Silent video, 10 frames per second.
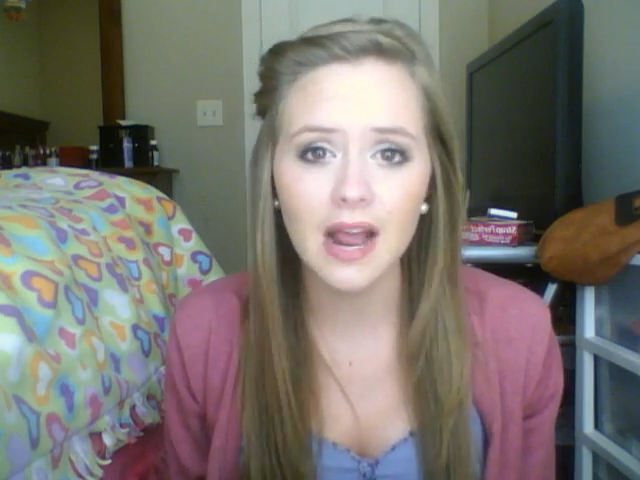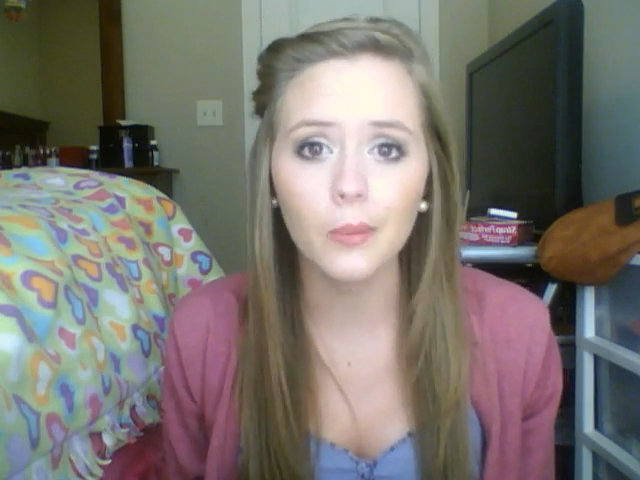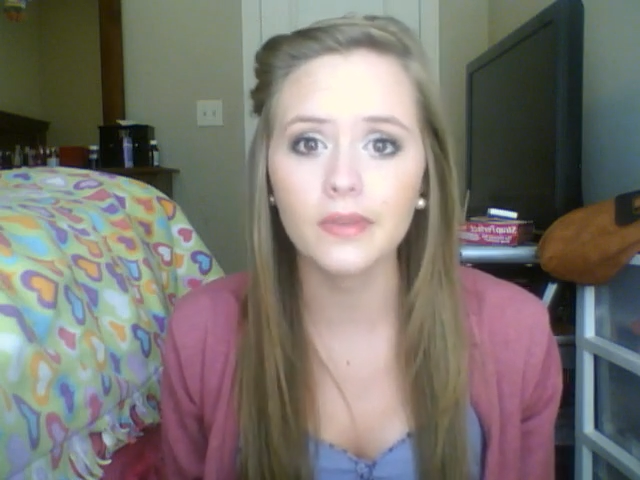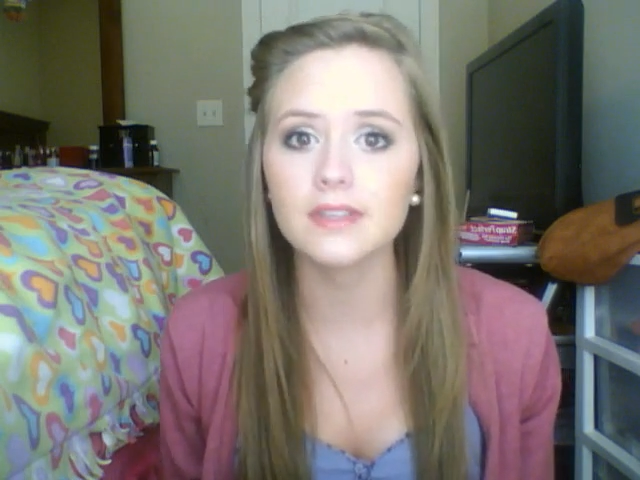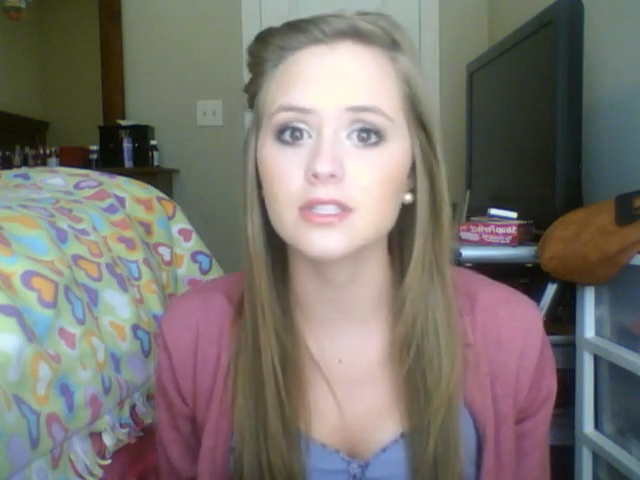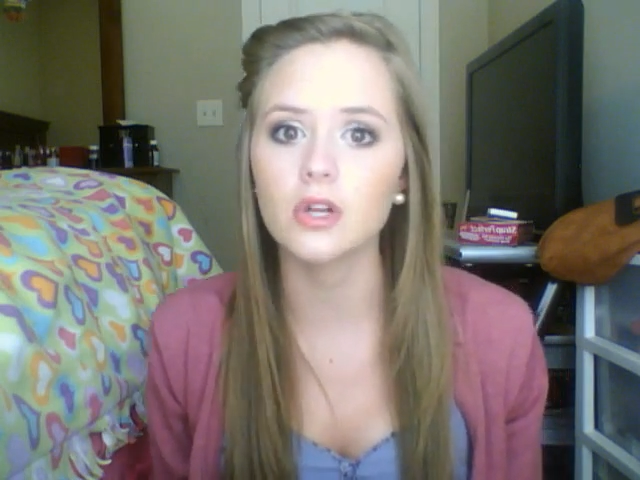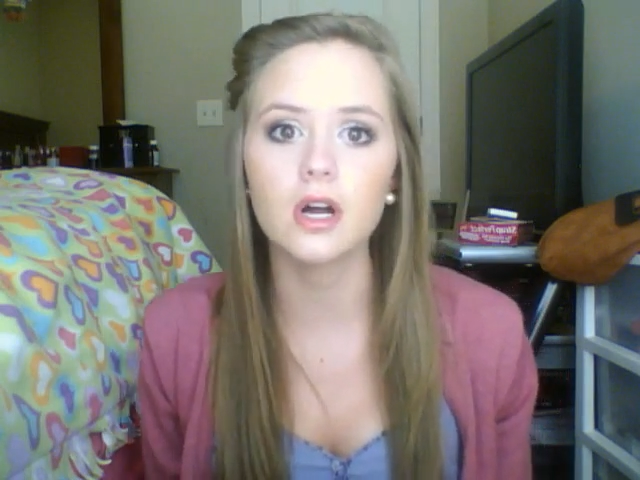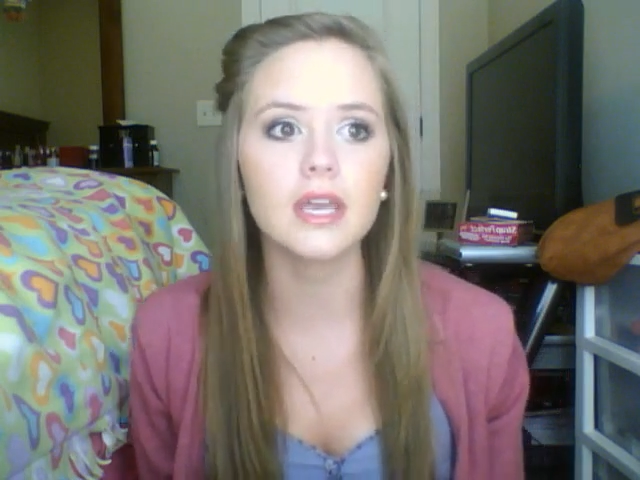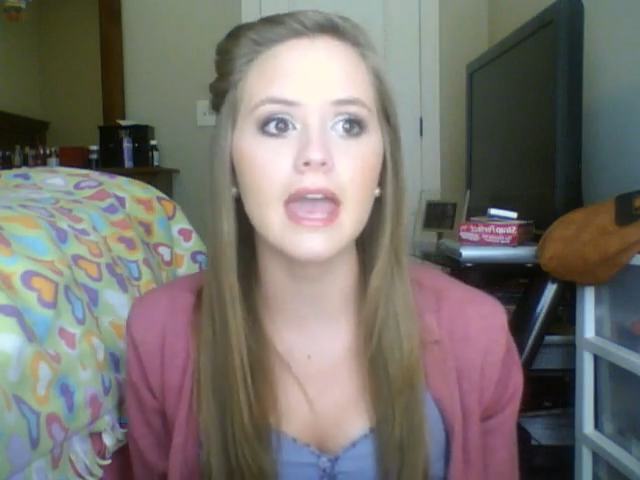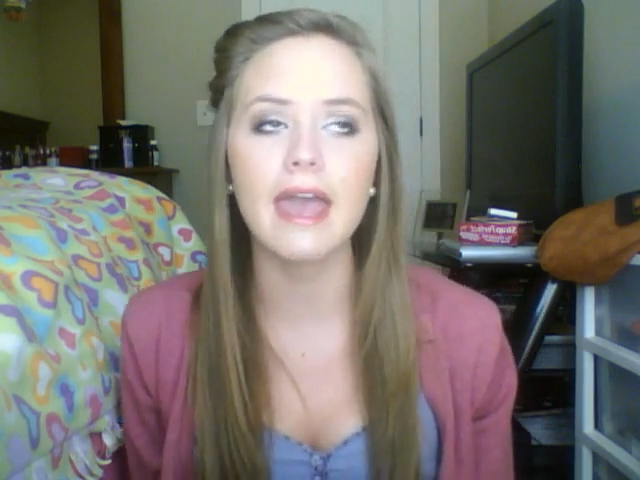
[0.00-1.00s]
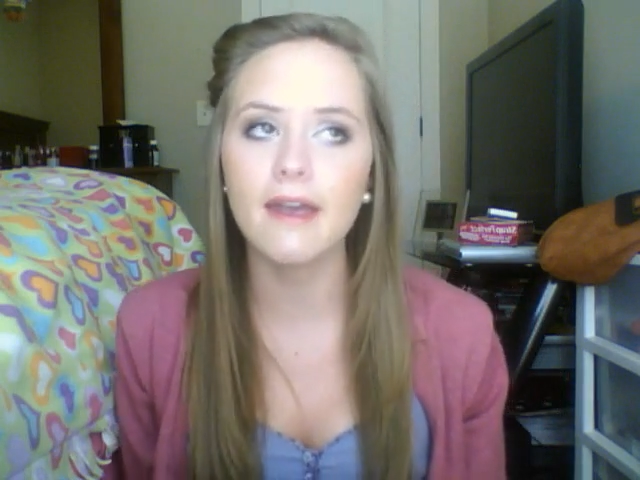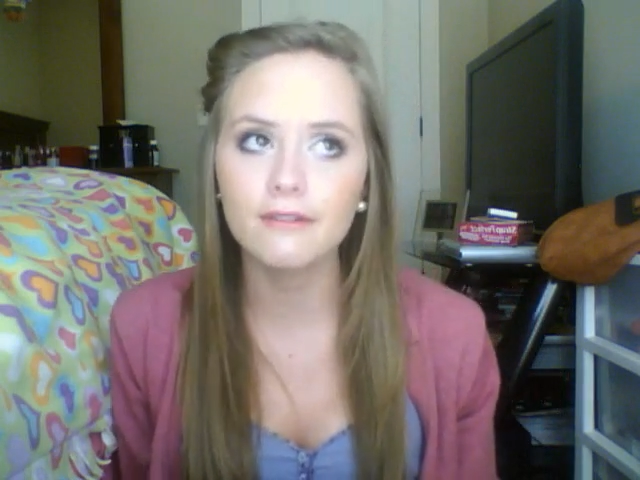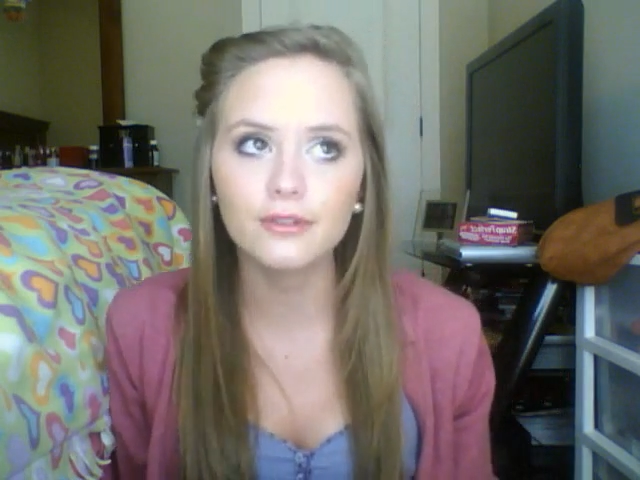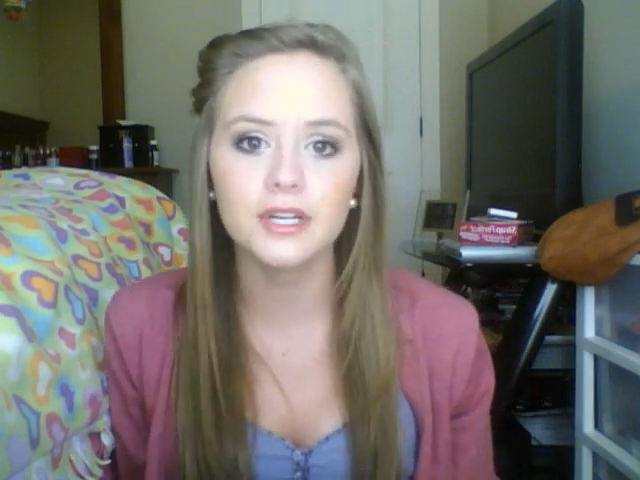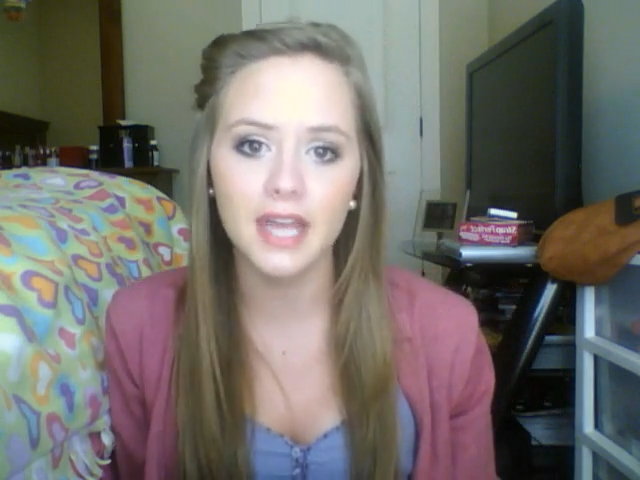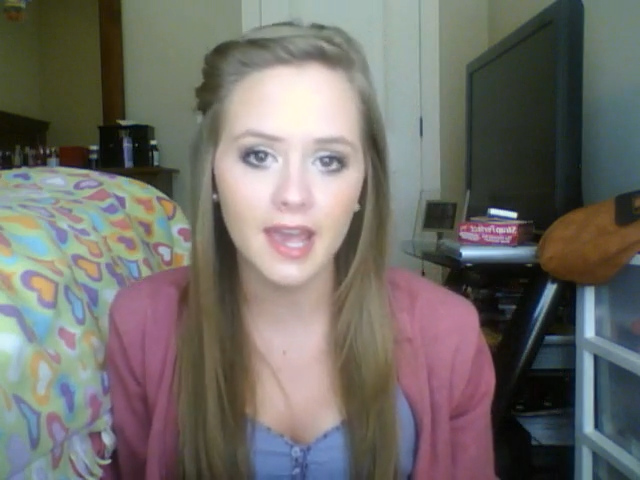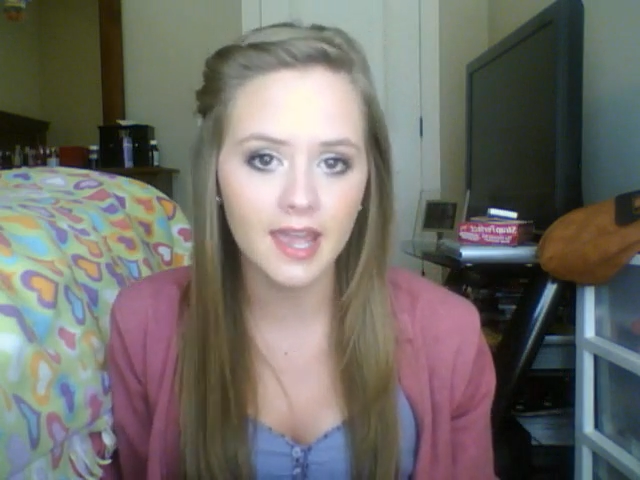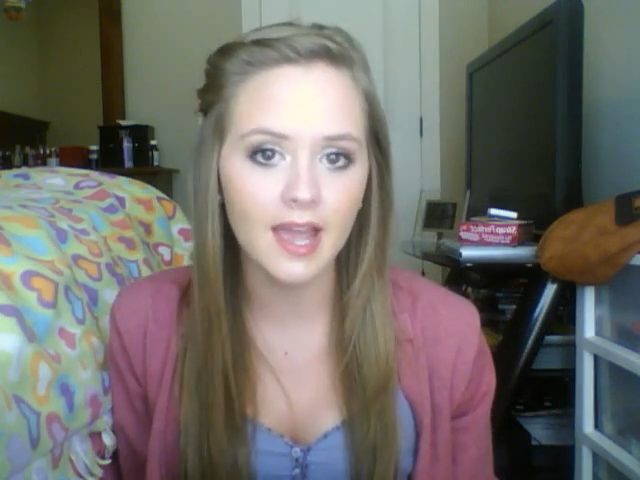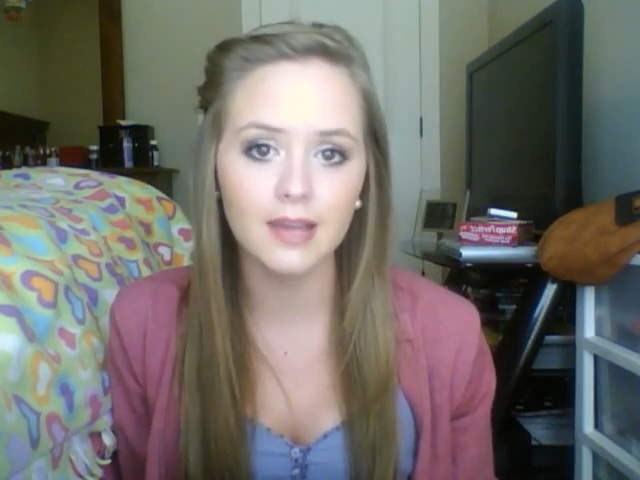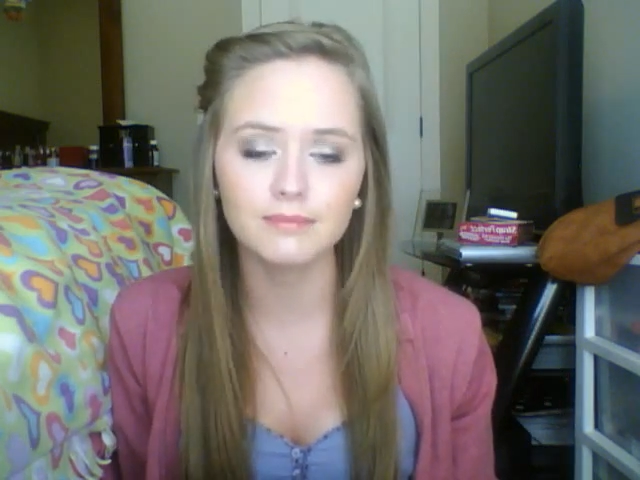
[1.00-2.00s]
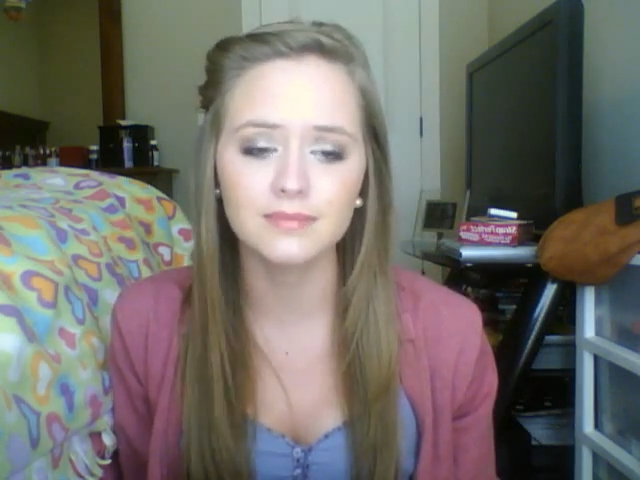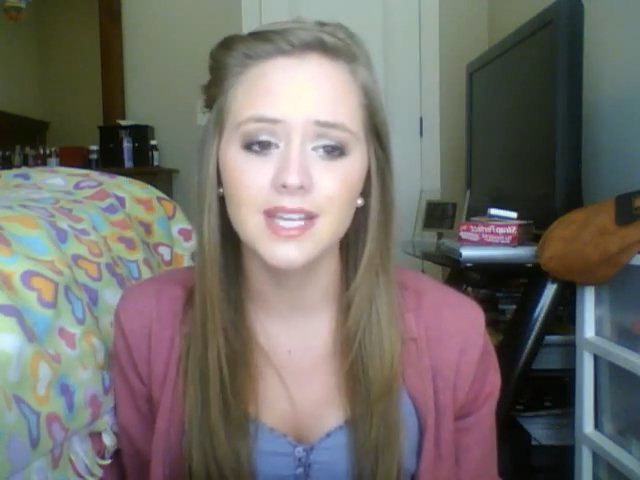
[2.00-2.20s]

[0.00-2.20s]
I wear this look every day. I,